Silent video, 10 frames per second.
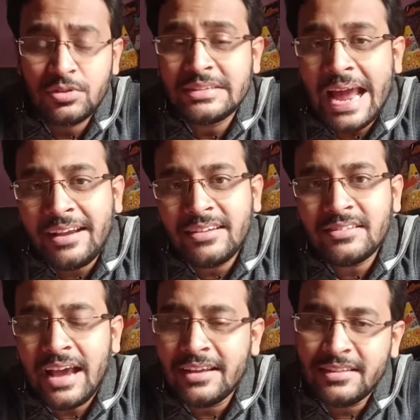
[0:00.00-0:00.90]
So that
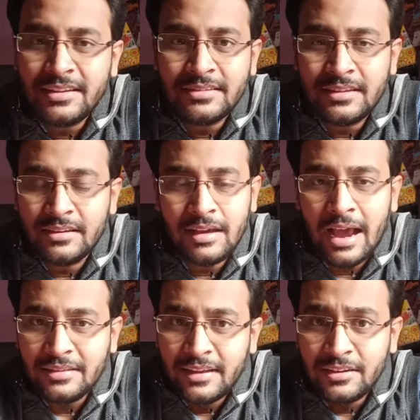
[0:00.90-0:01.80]
is, I think
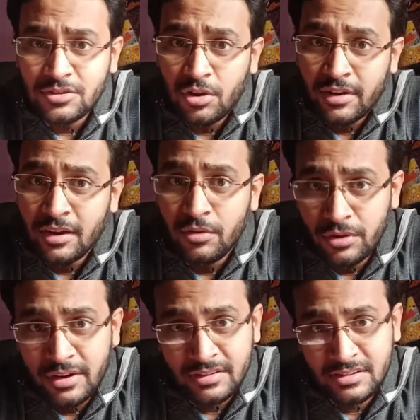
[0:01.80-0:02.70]
it's not a
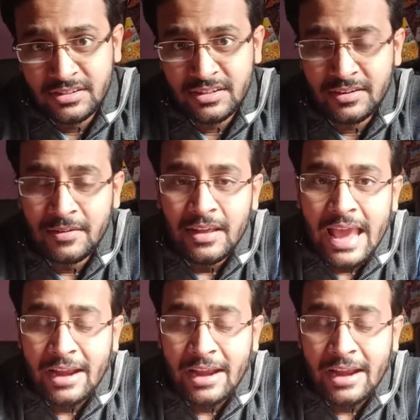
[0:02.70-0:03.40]
good decision.